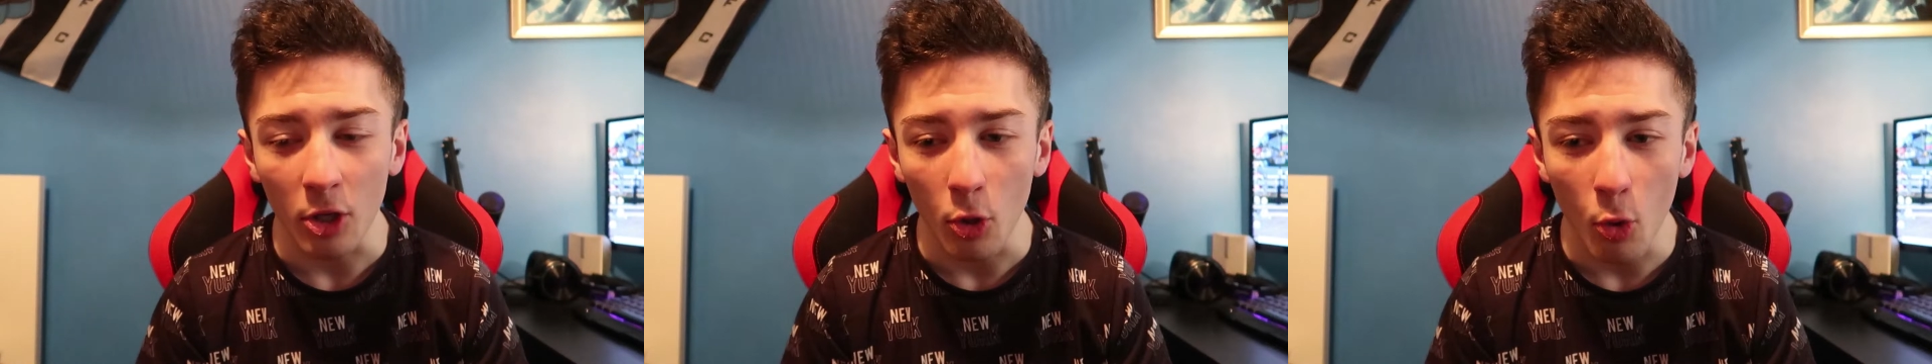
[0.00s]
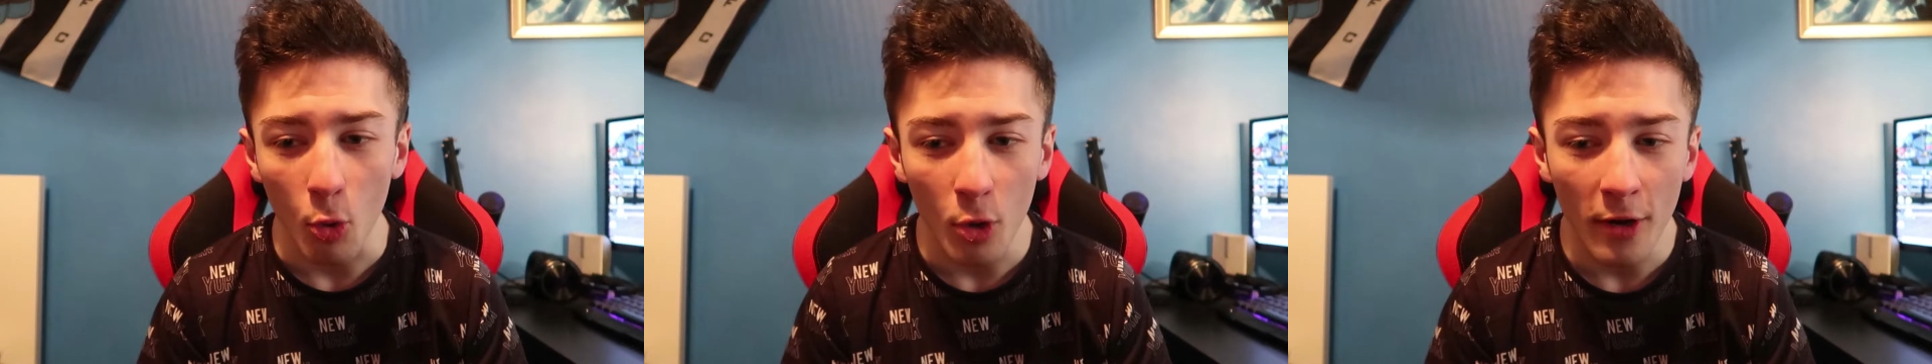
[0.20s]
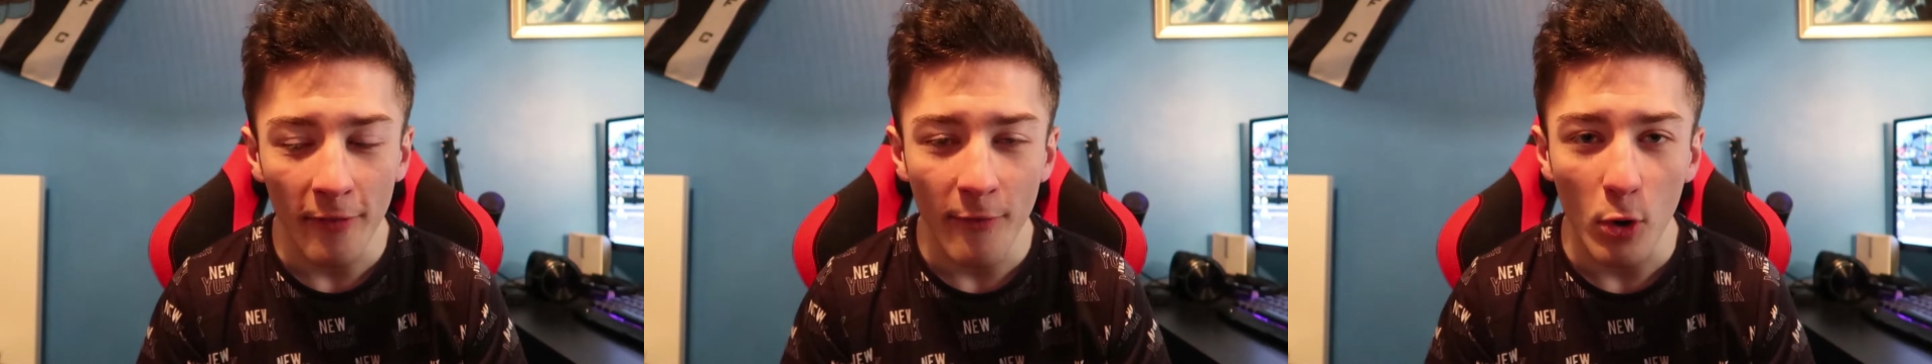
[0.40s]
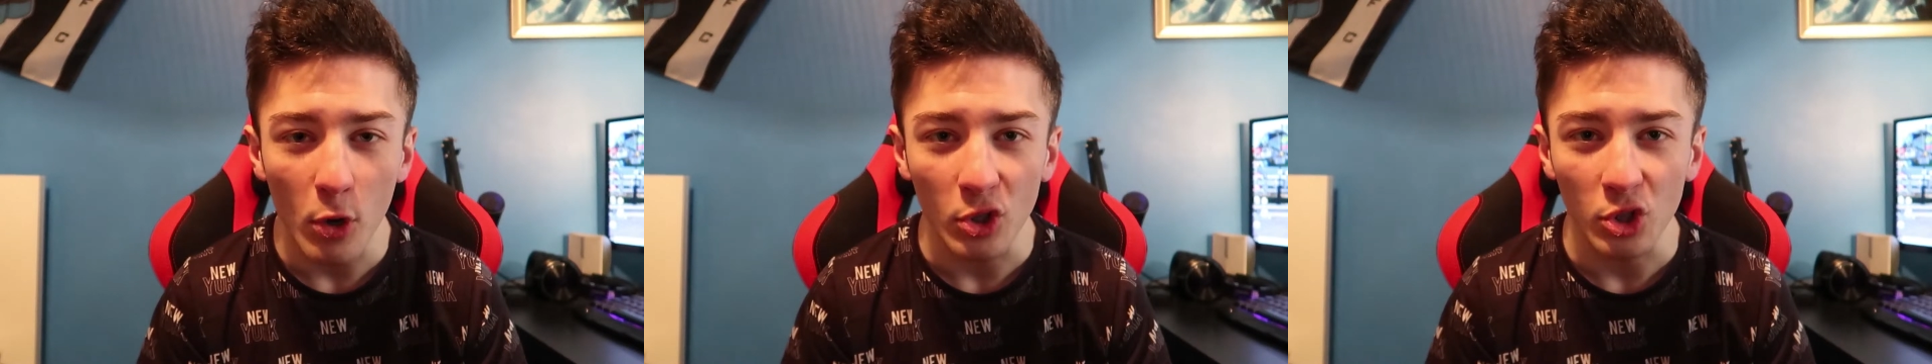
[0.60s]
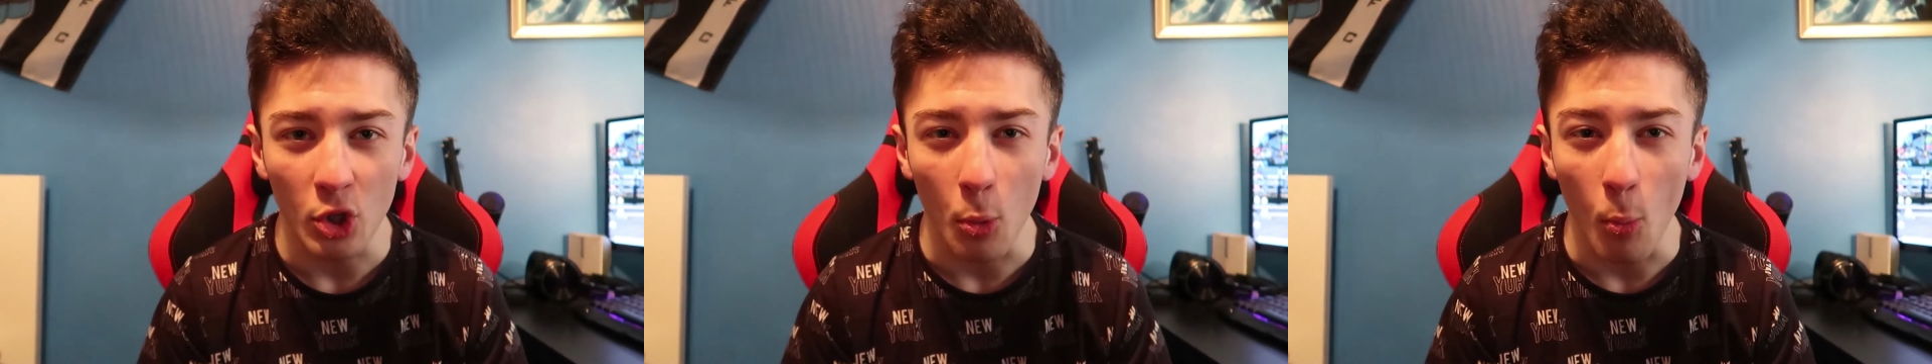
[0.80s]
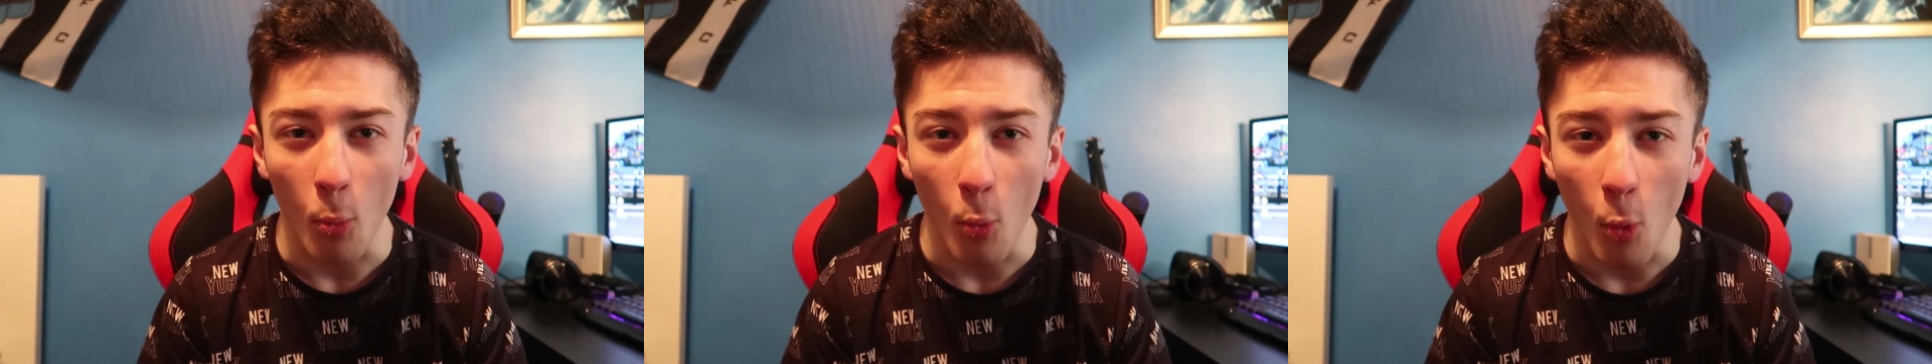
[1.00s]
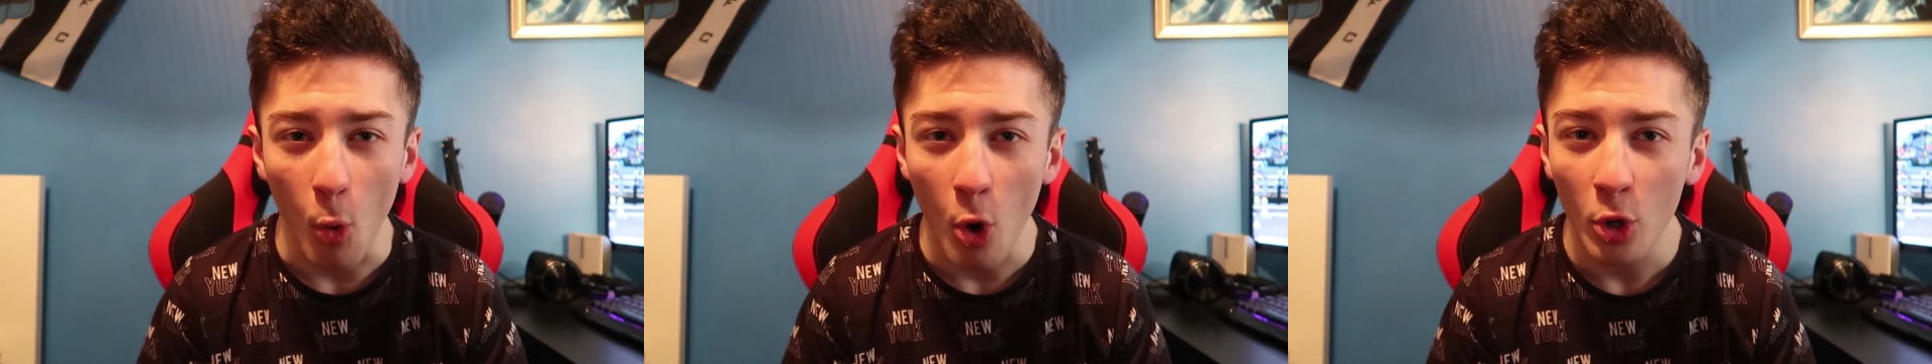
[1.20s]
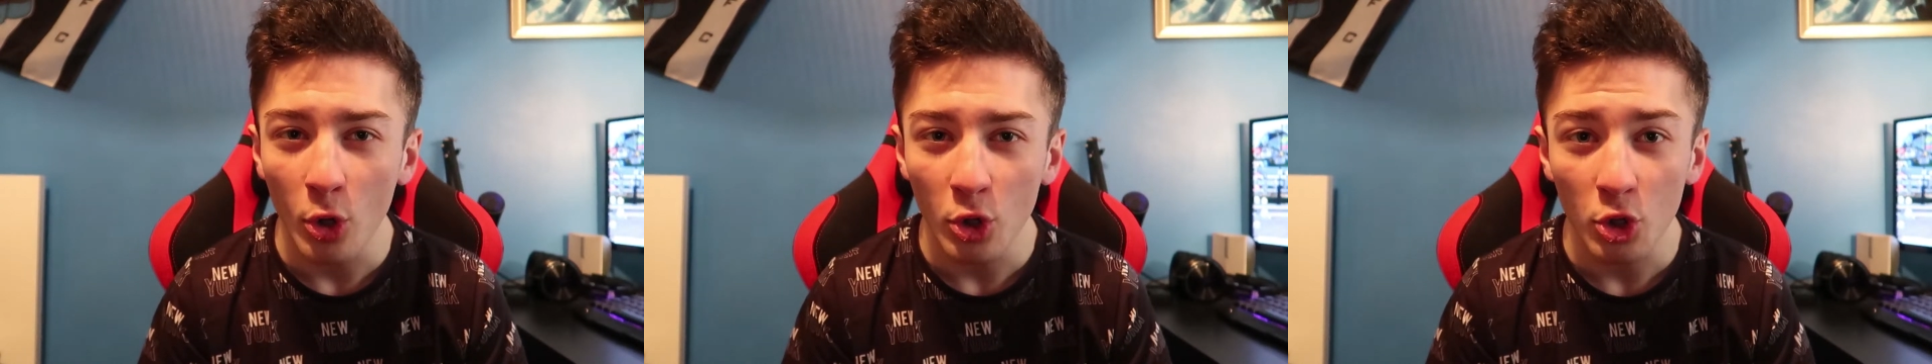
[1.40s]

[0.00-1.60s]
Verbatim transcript: can only focus on one